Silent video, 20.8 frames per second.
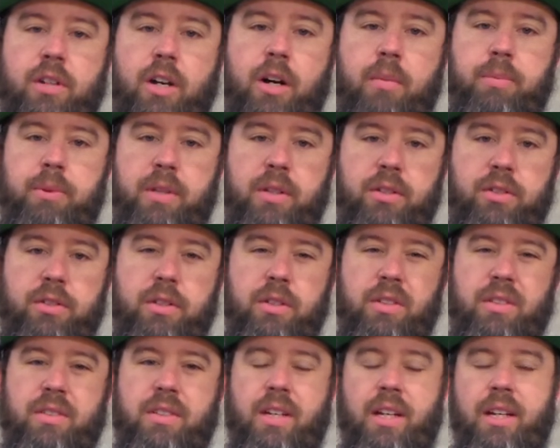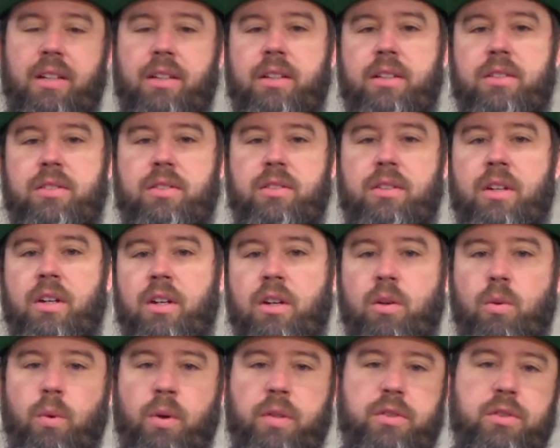competitions at least
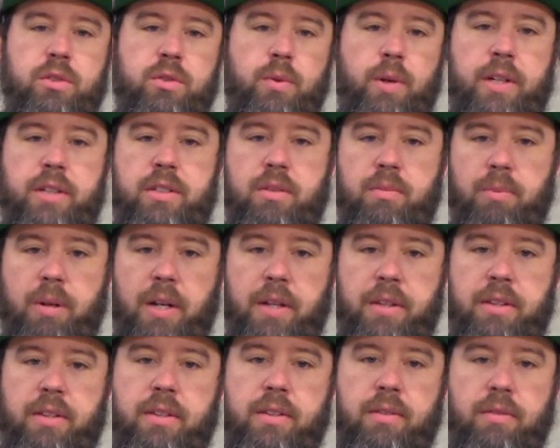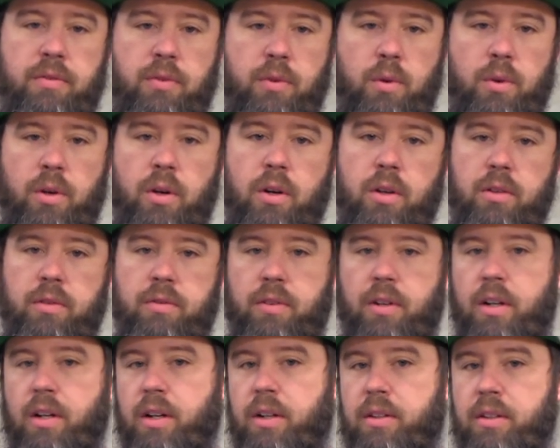once or twice a month for all
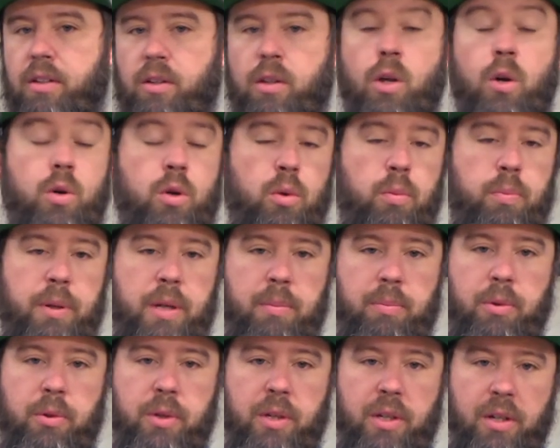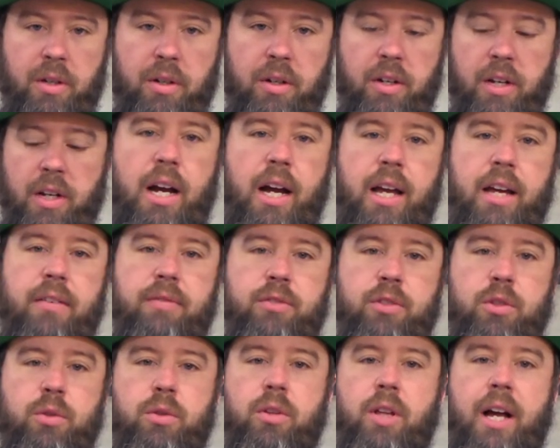of the local people here. I
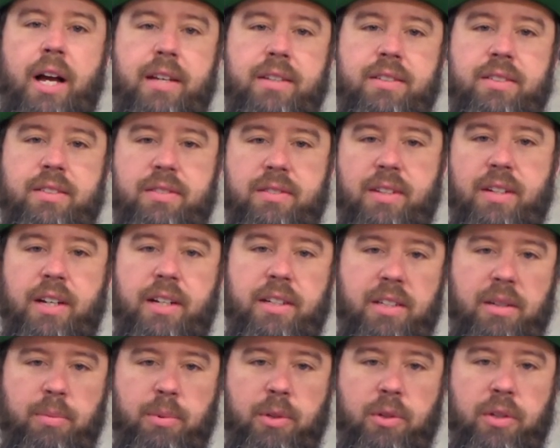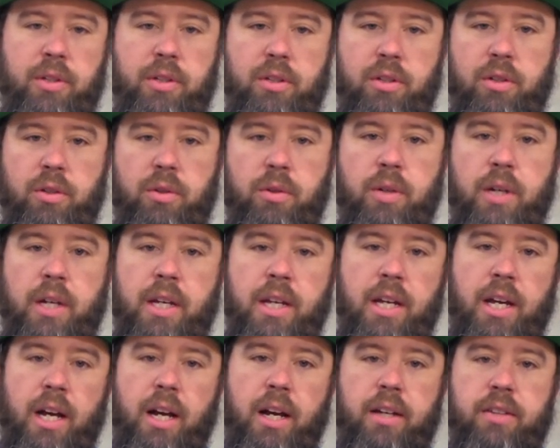have two classes that I typically do.
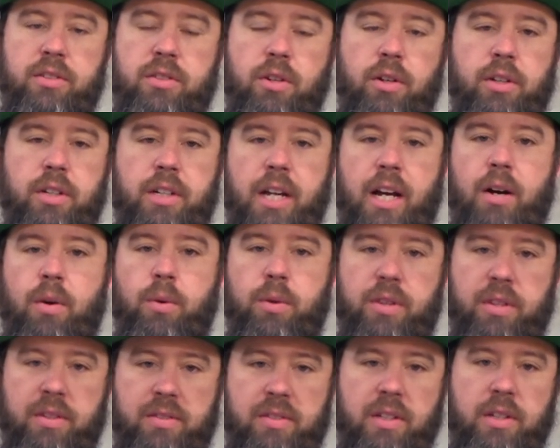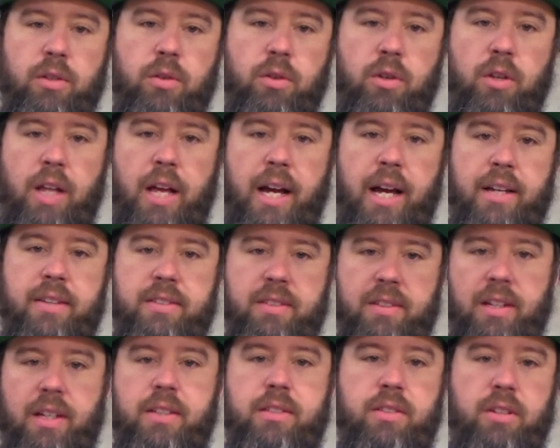It started out with a single
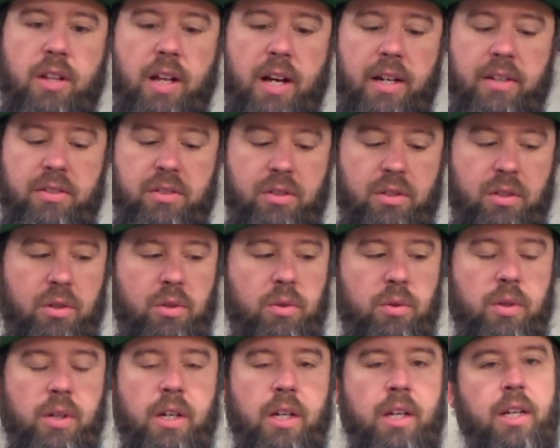class, and that's class 2.